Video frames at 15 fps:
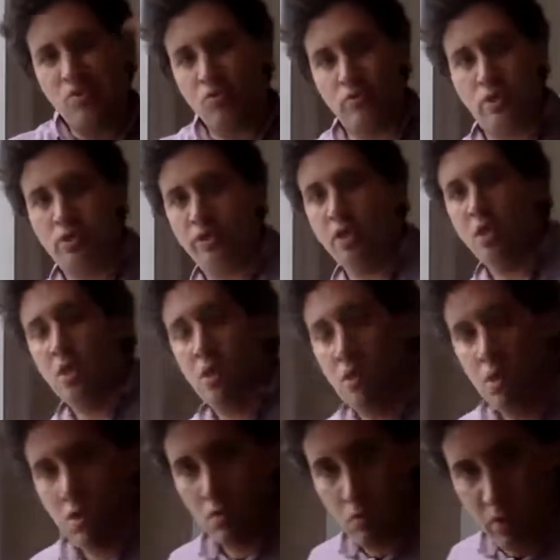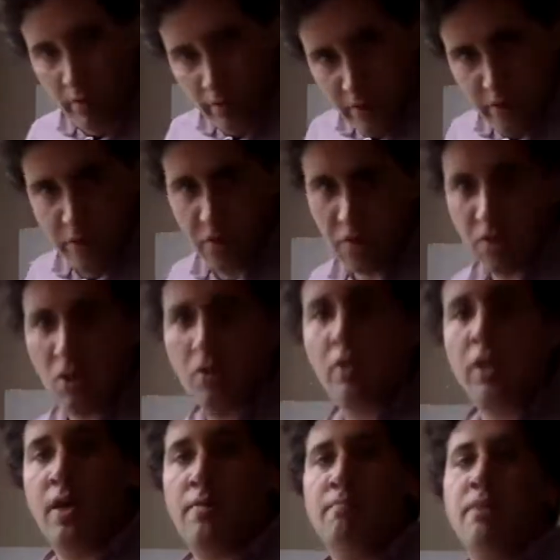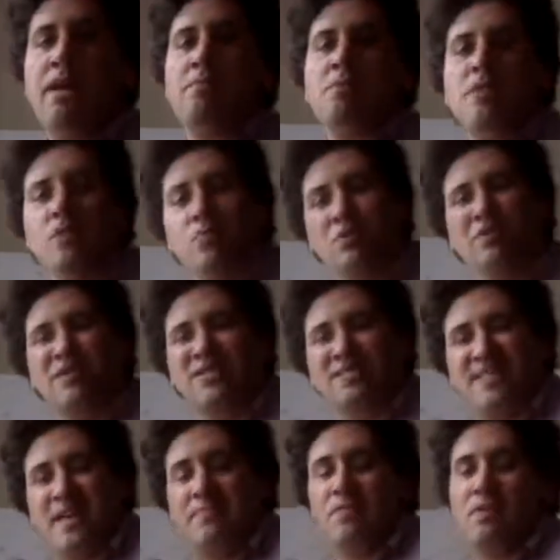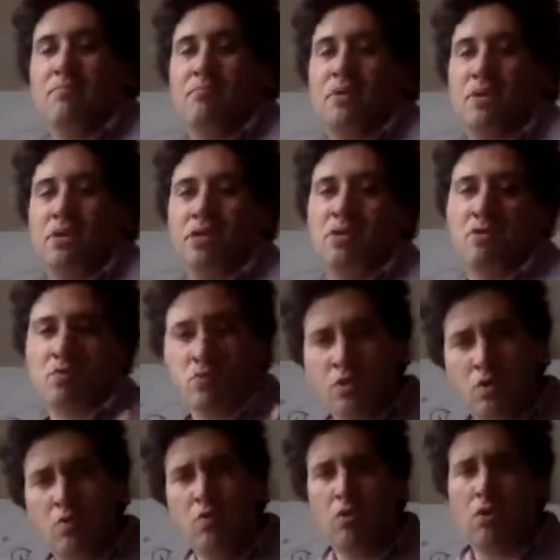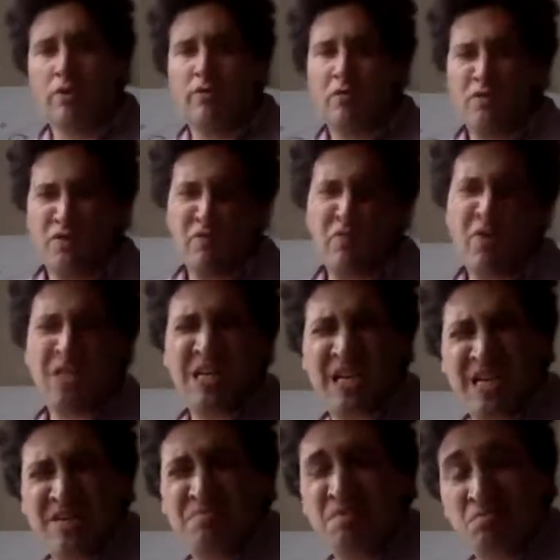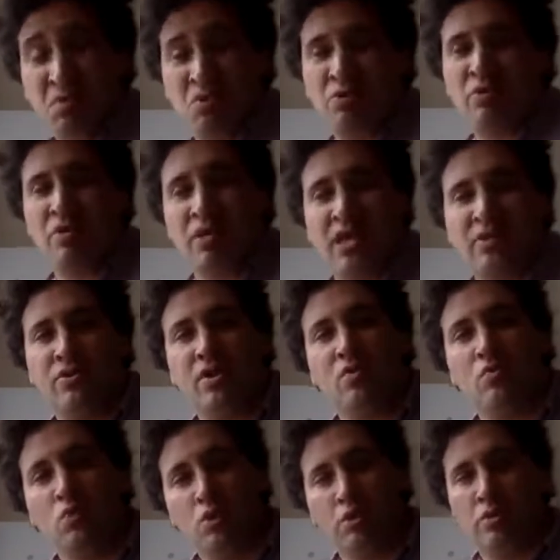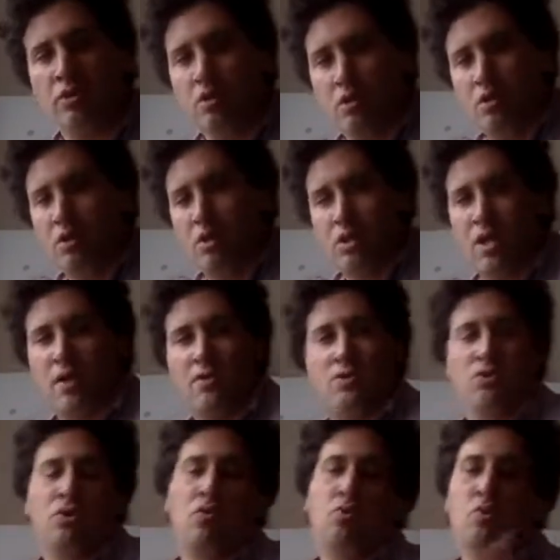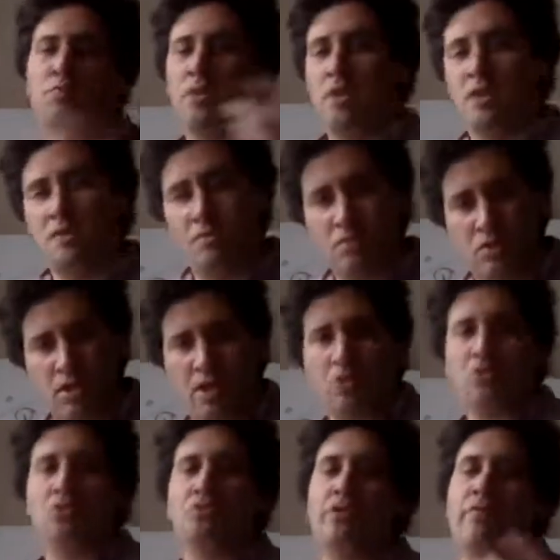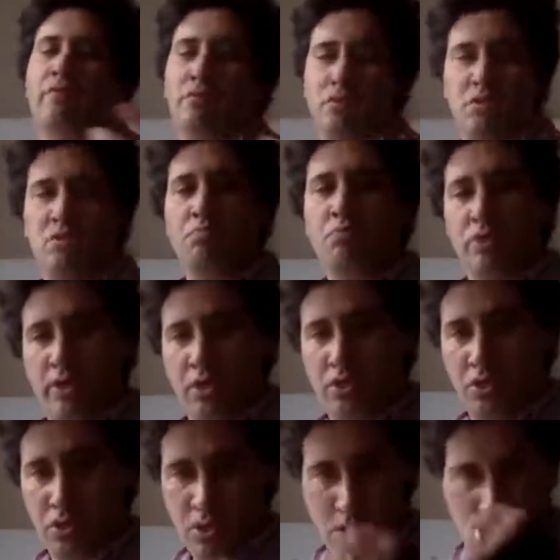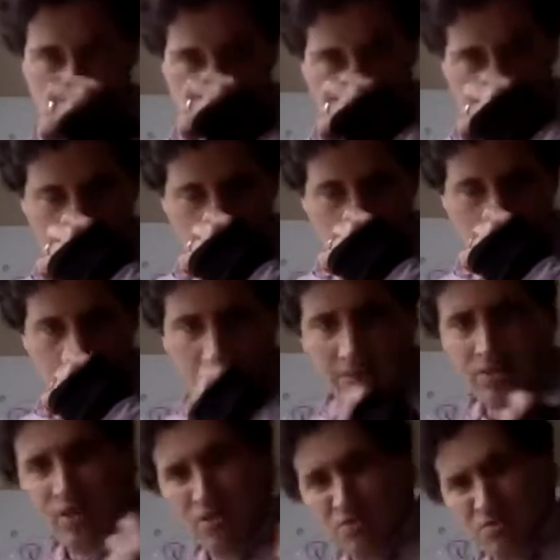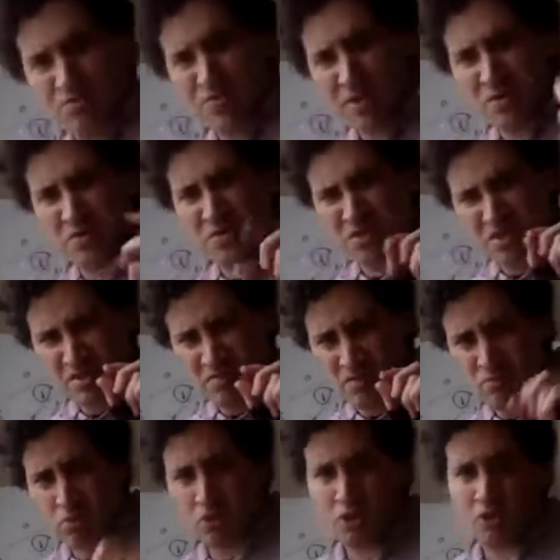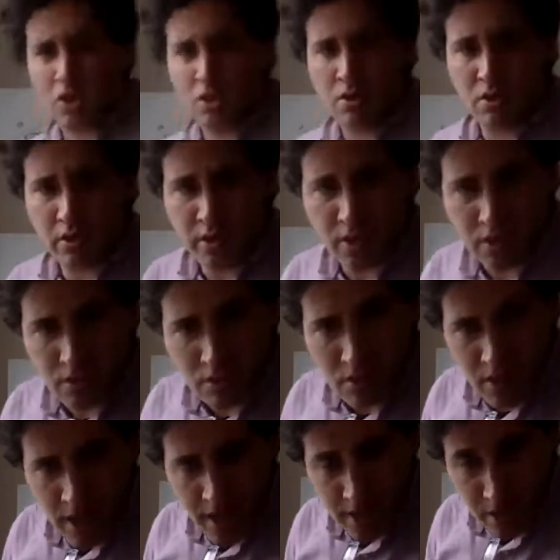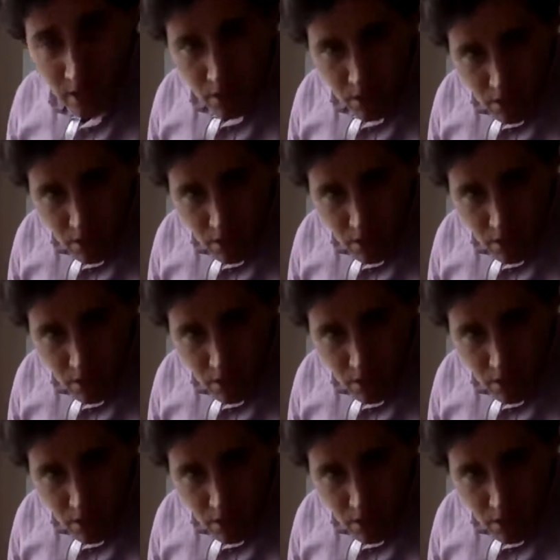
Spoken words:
really. One of which is, okay, maybe they wouldn't accept it, but in the real world, if you offered a tiny bit more than that, they would. And so there wouldn't be any substantial difference in the prediction. And the other thing, which is a little bit more subtle, is that